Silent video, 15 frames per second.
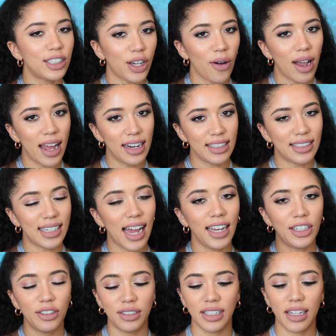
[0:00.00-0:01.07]
let's go ahead and
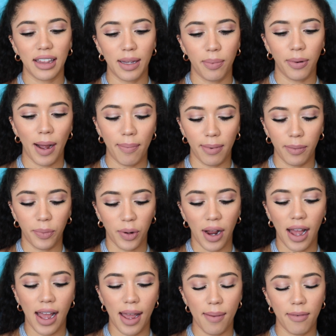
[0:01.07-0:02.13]
set using the Prep and
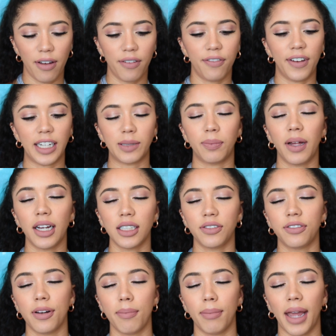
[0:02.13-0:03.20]
Prime Fix Plus
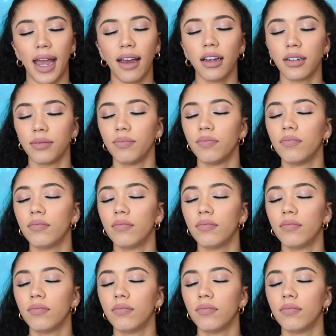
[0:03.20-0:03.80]
from Marc.